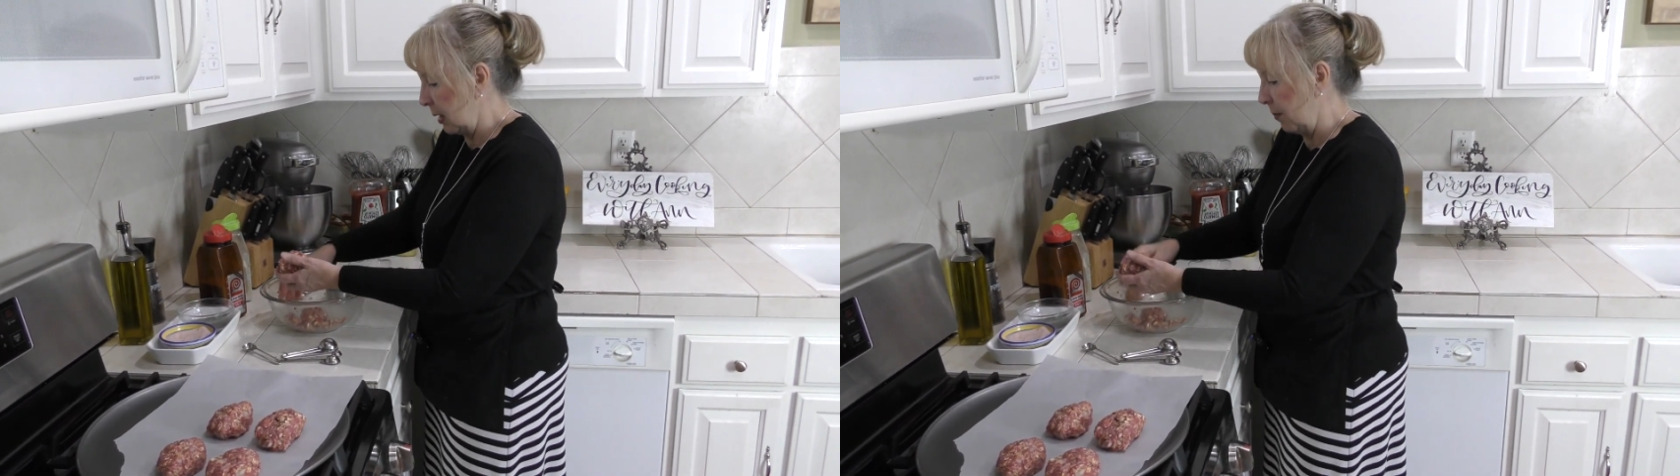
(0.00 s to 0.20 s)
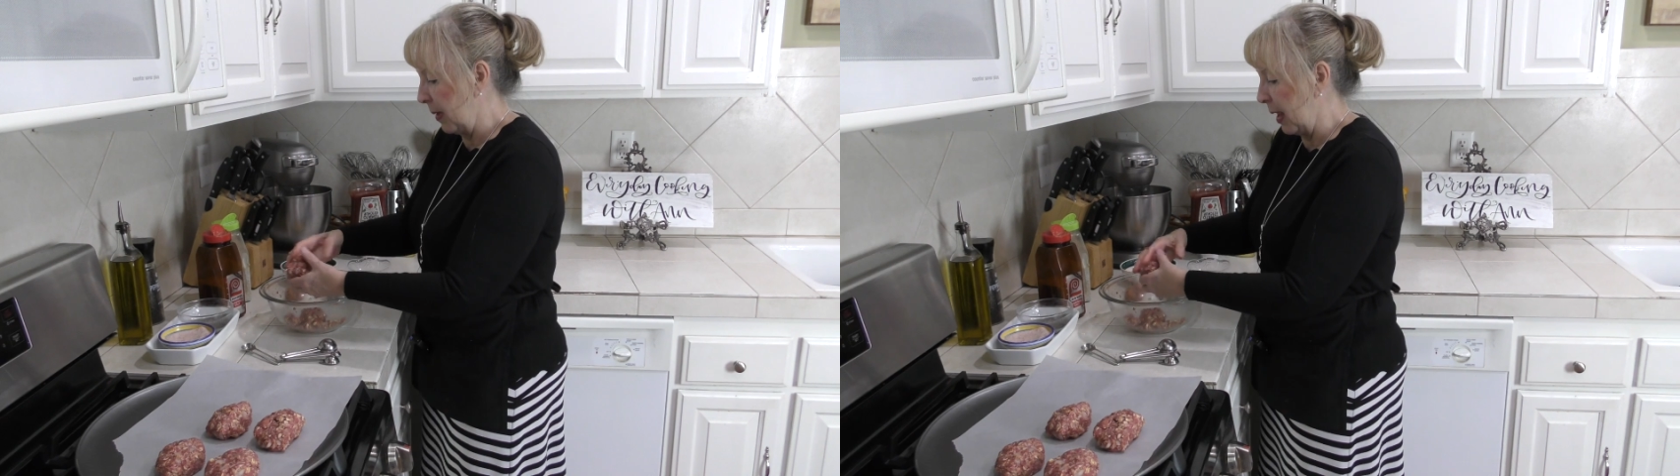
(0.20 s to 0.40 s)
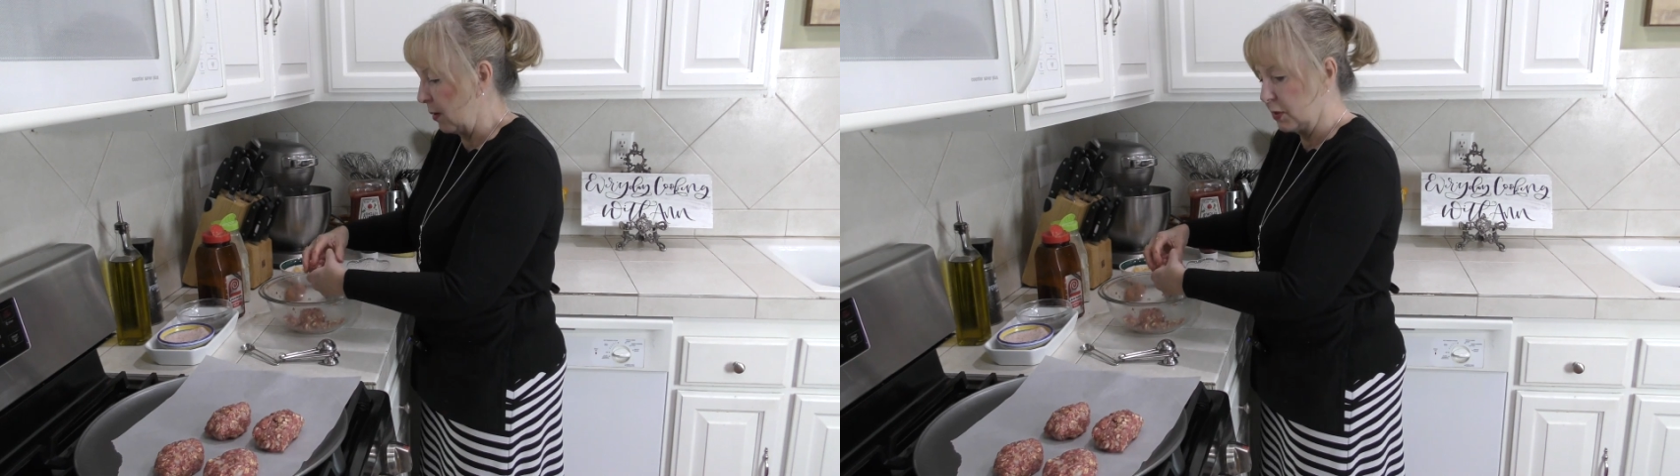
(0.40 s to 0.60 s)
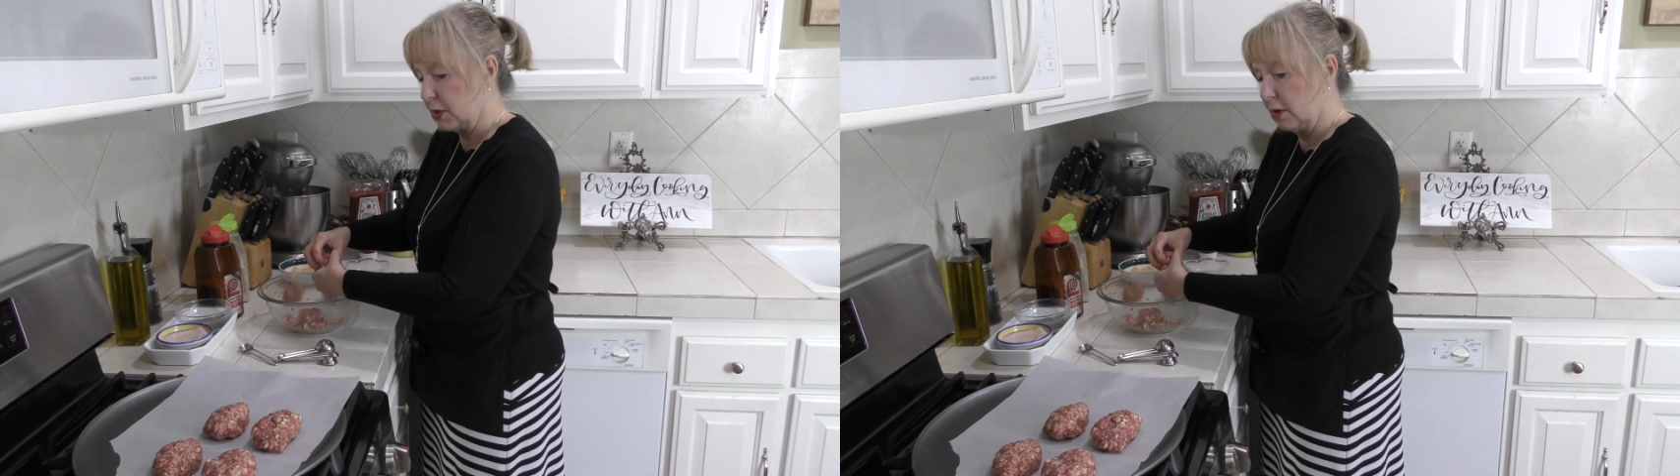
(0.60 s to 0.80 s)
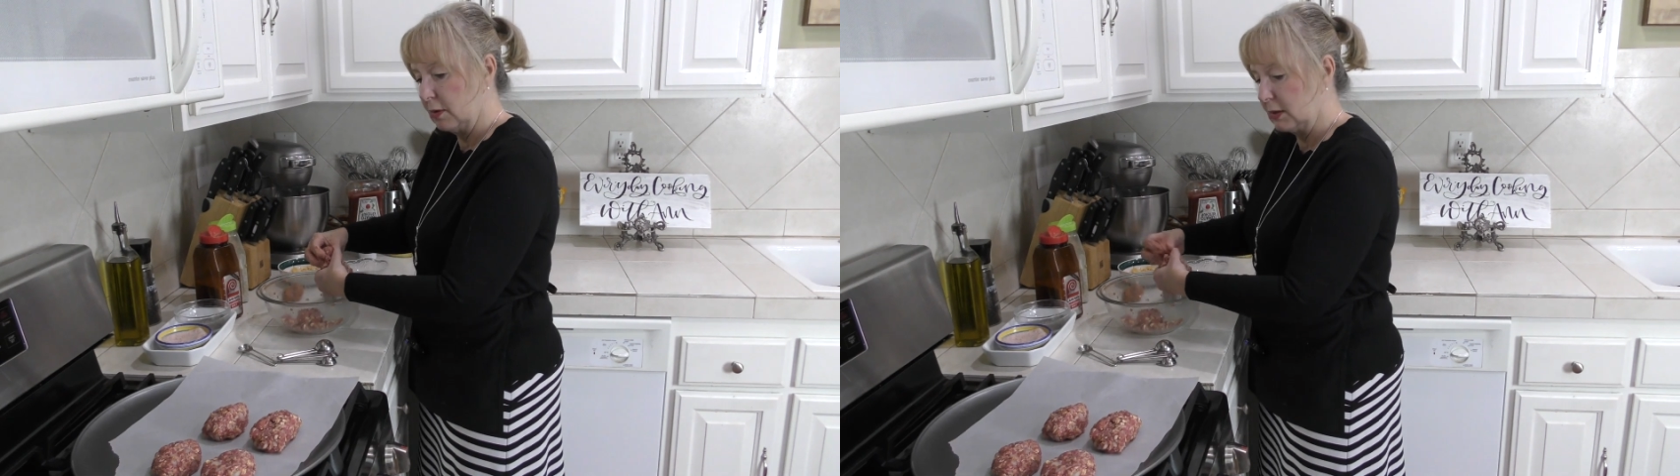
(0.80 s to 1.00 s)
about
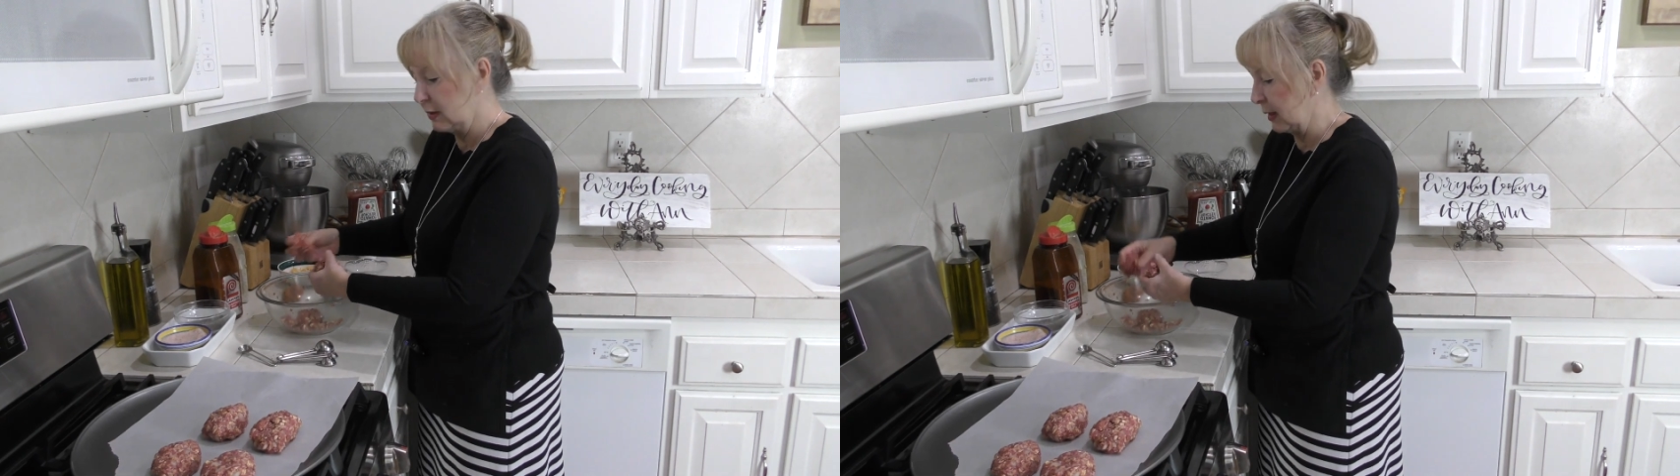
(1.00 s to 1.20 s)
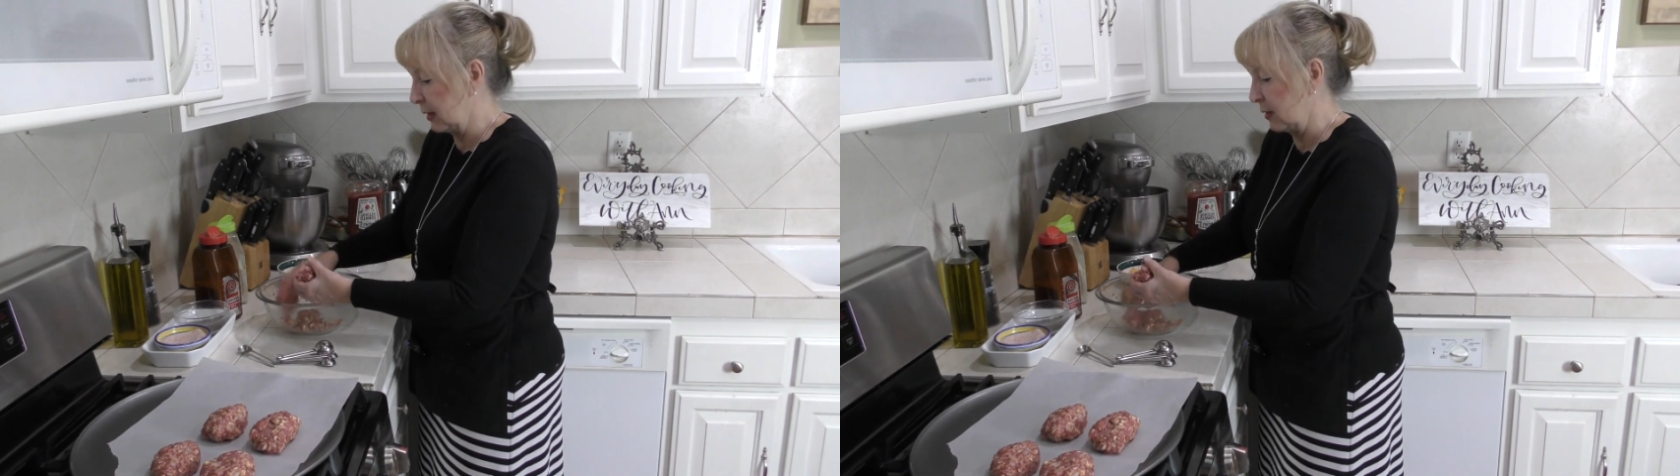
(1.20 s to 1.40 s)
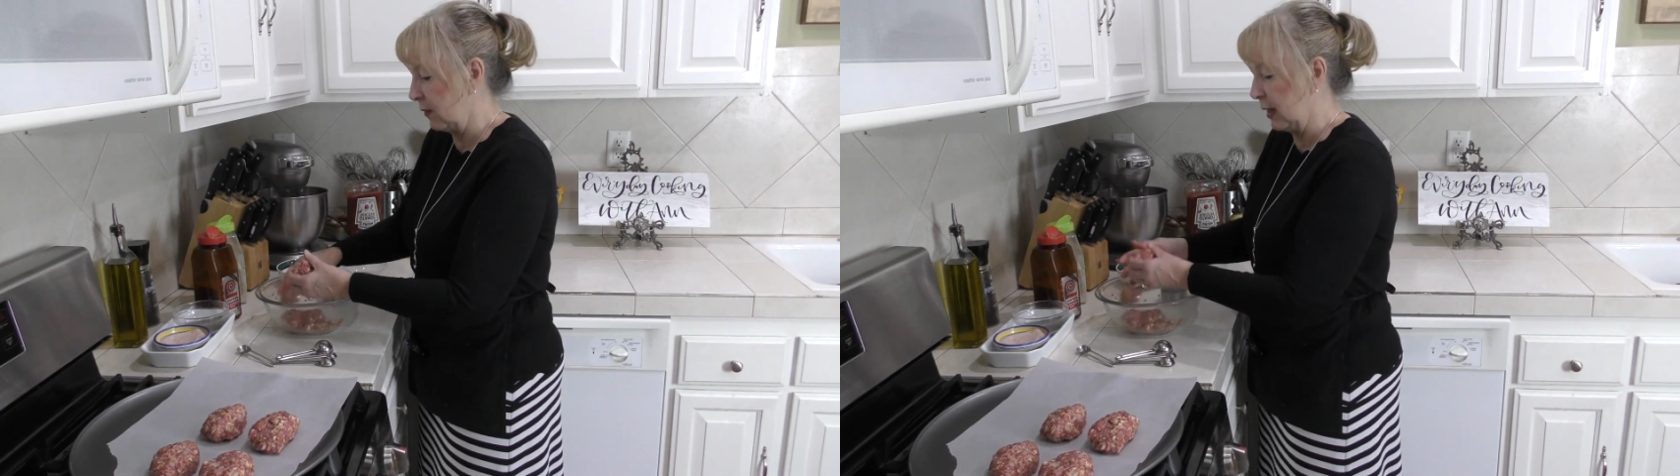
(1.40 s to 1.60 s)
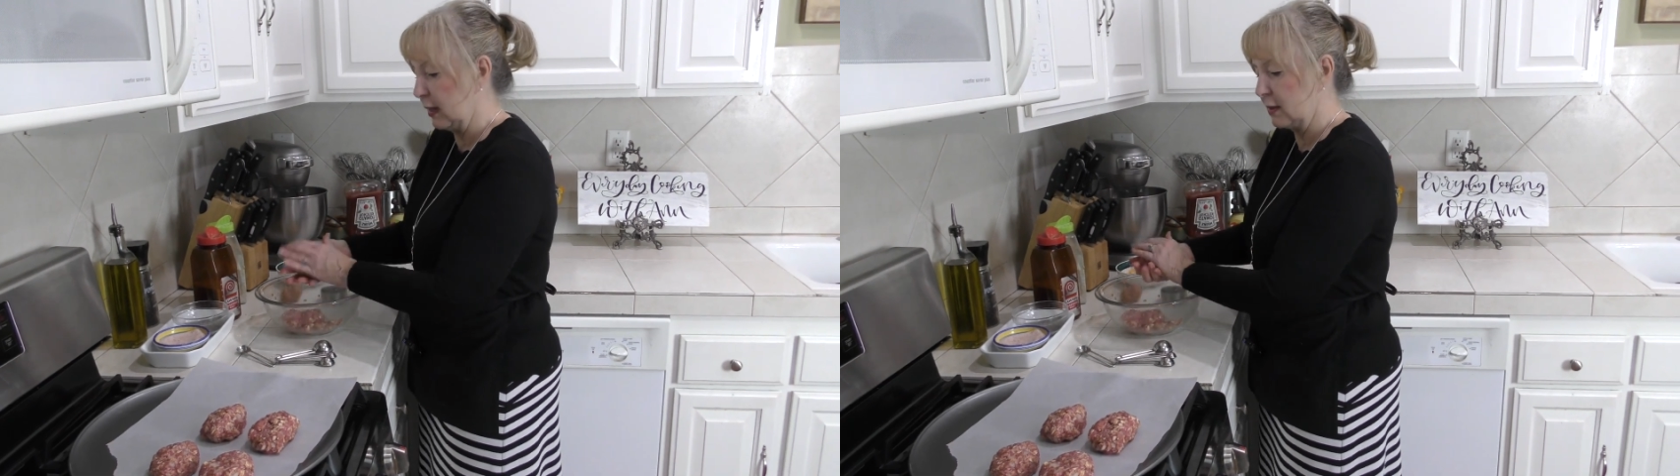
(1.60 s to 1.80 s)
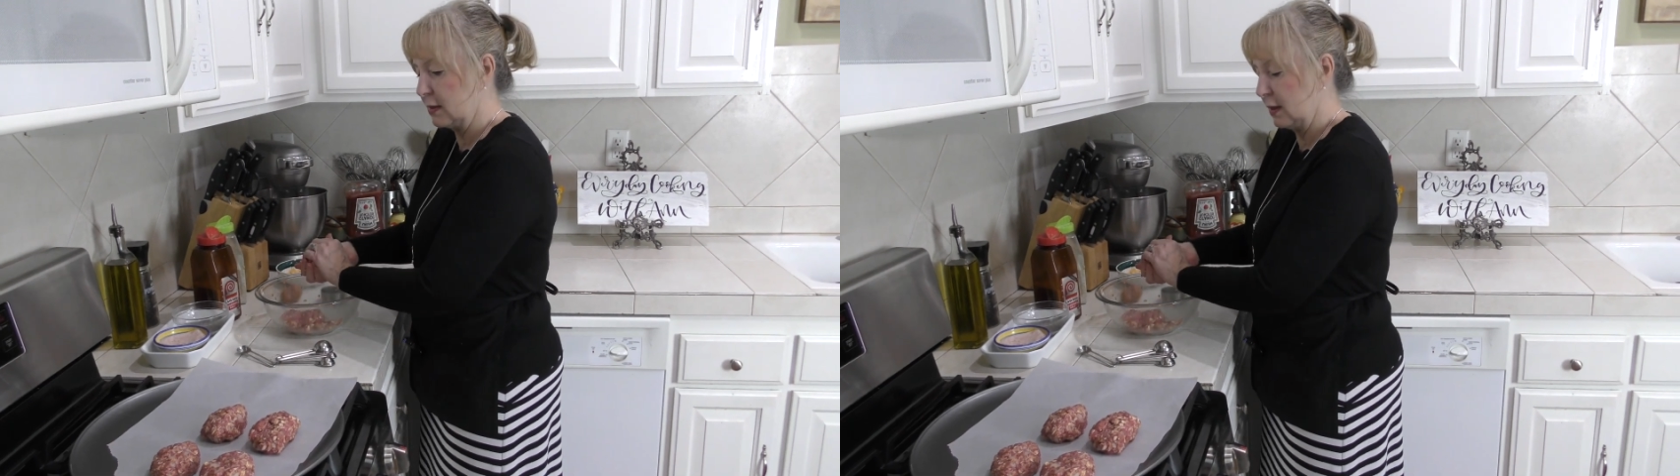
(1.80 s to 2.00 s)
six of
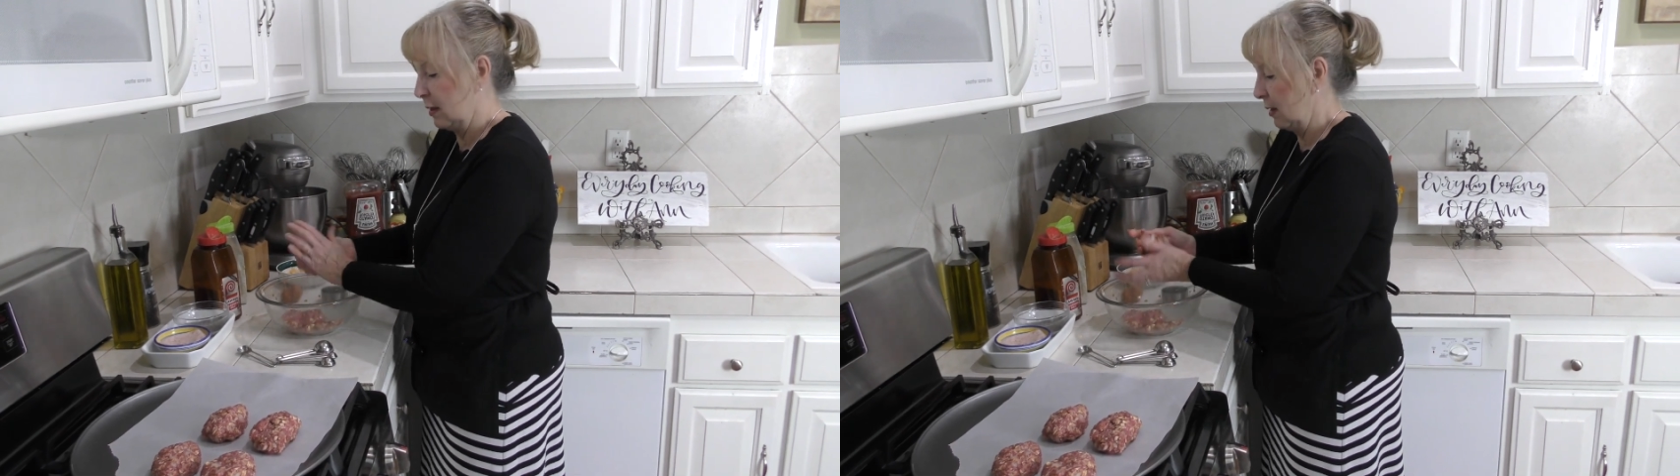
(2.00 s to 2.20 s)
these.